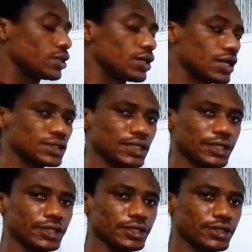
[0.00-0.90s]

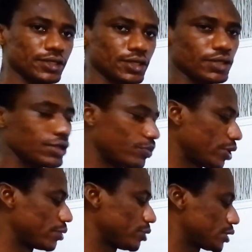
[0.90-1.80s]
The
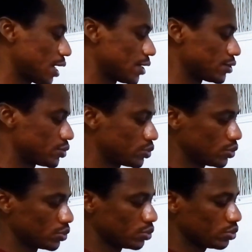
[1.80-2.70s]
perimeter is
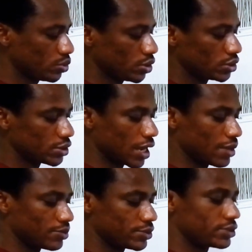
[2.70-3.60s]
2
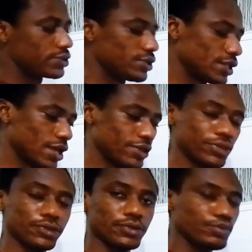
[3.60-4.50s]
times
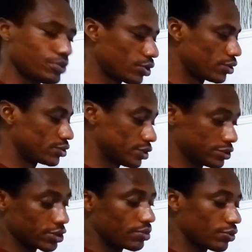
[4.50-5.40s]
length plus the
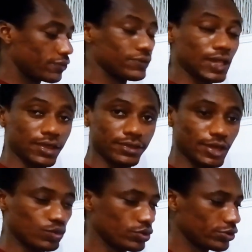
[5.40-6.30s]
sum of length
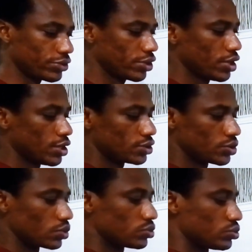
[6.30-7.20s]
and width.
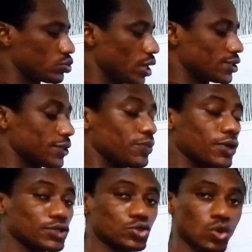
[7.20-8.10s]
So 20
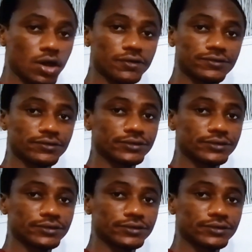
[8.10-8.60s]
plus 12